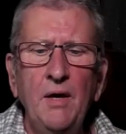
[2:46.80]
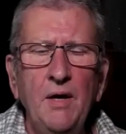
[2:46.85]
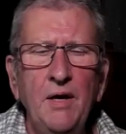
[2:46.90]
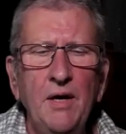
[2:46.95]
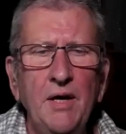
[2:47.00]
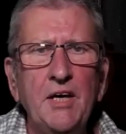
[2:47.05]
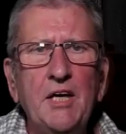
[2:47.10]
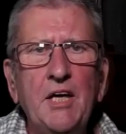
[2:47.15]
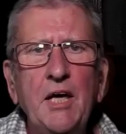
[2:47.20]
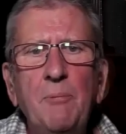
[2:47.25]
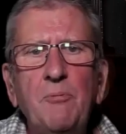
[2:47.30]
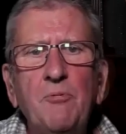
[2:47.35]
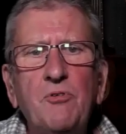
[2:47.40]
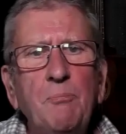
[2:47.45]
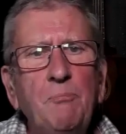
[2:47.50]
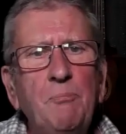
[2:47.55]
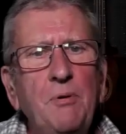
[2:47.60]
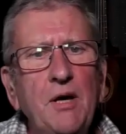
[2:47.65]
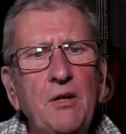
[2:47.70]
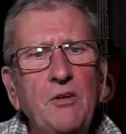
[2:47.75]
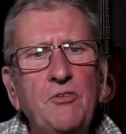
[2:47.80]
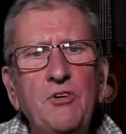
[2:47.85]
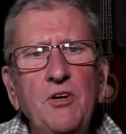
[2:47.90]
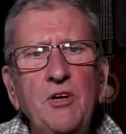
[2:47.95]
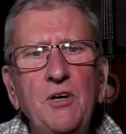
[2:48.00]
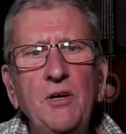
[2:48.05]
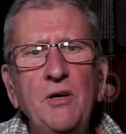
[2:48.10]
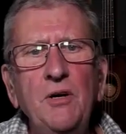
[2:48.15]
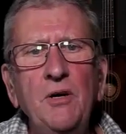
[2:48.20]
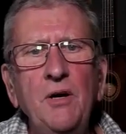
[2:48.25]
He keeps a
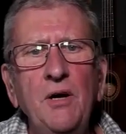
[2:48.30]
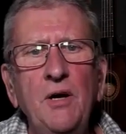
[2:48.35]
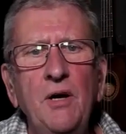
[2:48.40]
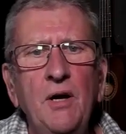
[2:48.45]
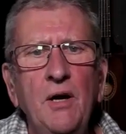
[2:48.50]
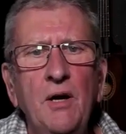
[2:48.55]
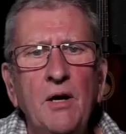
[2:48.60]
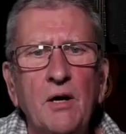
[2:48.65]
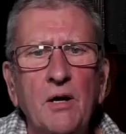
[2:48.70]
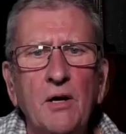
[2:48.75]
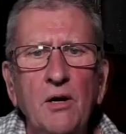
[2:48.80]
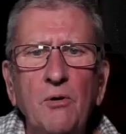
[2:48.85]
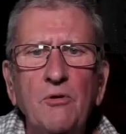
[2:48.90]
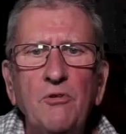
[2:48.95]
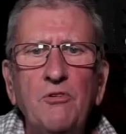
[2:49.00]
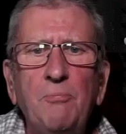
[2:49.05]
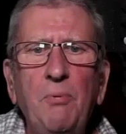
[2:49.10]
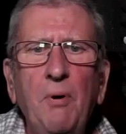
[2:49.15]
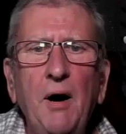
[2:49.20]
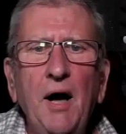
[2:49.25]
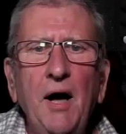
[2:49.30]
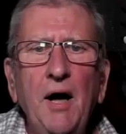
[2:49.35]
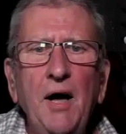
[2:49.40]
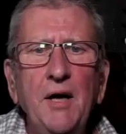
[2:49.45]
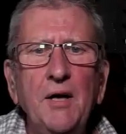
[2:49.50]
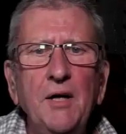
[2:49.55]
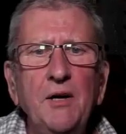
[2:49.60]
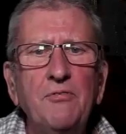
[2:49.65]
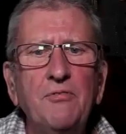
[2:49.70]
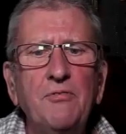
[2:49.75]
picture close by
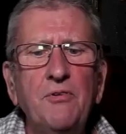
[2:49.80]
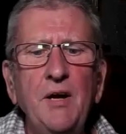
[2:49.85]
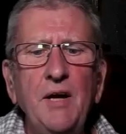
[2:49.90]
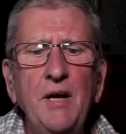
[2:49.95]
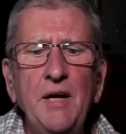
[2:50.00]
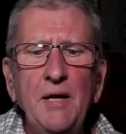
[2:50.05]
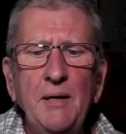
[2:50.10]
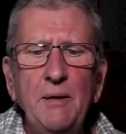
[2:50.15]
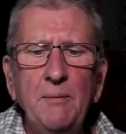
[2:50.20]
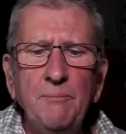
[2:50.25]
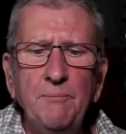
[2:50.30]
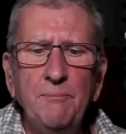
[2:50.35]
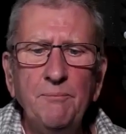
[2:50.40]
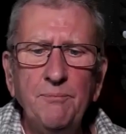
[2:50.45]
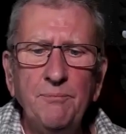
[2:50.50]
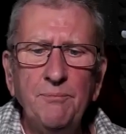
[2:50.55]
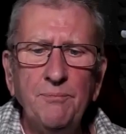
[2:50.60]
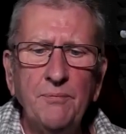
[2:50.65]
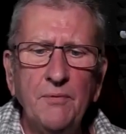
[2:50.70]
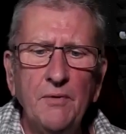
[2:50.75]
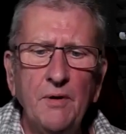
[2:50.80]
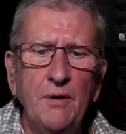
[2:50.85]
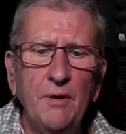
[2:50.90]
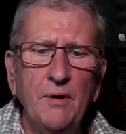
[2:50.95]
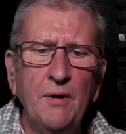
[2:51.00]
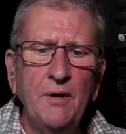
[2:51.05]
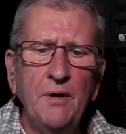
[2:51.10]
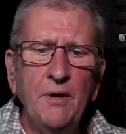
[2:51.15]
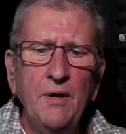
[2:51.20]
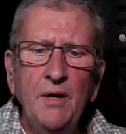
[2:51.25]
in a frame.
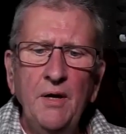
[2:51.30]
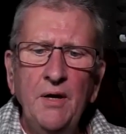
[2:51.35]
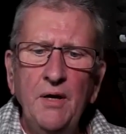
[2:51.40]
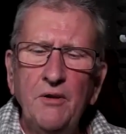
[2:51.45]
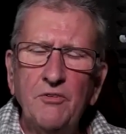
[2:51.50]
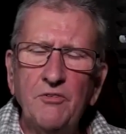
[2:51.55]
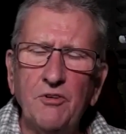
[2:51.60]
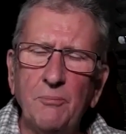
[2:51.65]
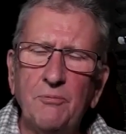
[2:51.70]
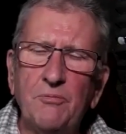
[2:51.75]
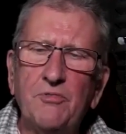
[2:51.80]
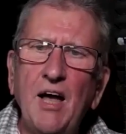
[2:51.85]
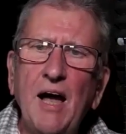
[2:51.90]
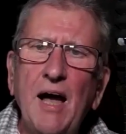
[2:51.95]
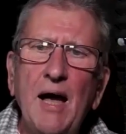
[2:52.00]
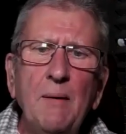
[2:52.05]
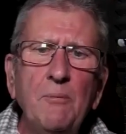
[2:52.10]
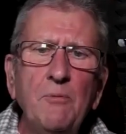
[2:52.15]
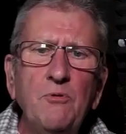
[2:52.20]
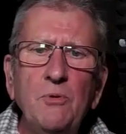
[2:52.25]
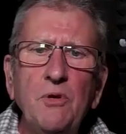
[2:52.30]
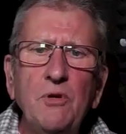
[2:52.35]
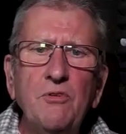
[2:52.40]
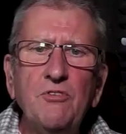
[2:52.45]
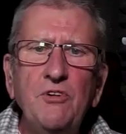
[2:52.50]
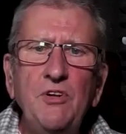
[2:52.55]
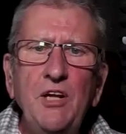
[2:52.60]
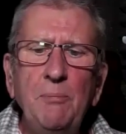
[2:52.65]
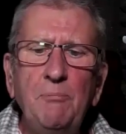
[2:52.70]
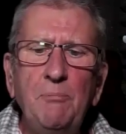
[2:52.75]
Sometimes when he's
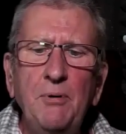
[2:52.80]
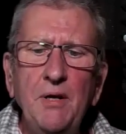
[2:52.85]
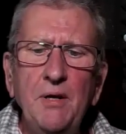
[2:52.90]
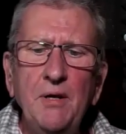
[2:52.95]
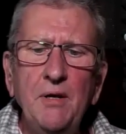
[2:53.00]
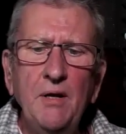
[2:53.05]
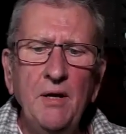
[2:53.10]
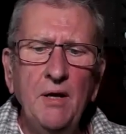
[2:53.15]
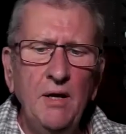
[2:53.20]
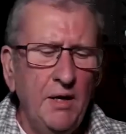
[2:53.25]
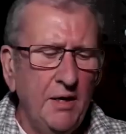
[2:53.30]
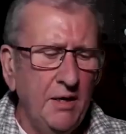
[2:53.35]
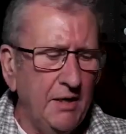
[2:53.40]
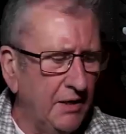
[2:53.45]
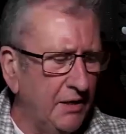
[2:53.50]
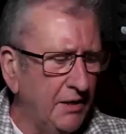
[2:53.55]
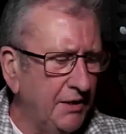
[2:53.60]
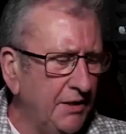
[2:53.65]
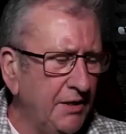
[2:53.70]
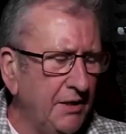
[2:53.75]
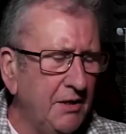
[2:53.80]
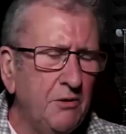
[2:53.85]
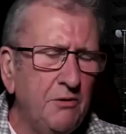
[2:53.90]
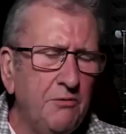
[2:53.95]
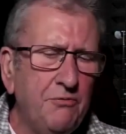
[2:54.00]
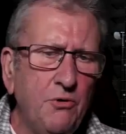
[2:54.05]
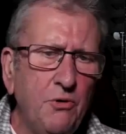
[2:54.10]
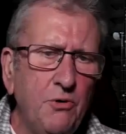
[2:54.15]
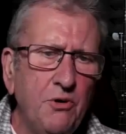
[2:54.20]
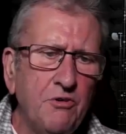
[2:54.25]
sleeping, he'll hear a
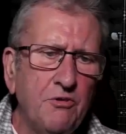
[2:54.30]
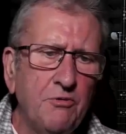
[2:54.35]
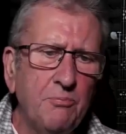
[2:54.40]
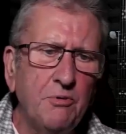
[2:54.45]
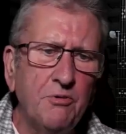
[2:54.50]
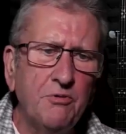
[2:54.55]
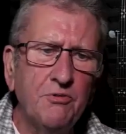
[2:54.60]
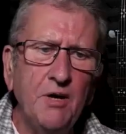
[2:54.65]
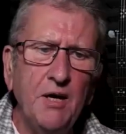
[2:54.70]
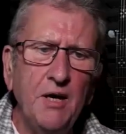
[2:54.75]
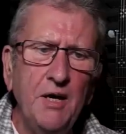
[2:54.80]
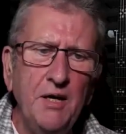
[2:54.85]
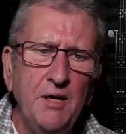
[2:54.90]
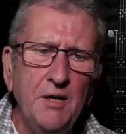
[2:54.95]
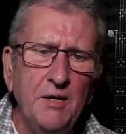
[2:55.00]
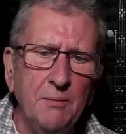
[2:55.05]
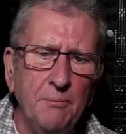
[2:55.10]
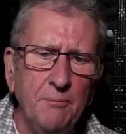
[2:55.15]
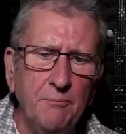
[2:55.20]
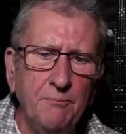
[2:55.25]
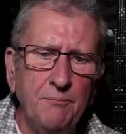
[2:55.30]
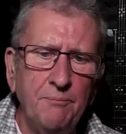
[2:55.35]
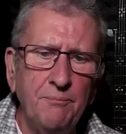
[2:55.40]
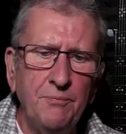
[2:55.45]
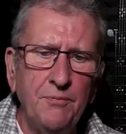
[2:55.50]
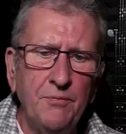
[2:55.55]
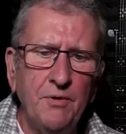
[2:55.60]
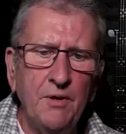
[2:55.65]
voice beside him,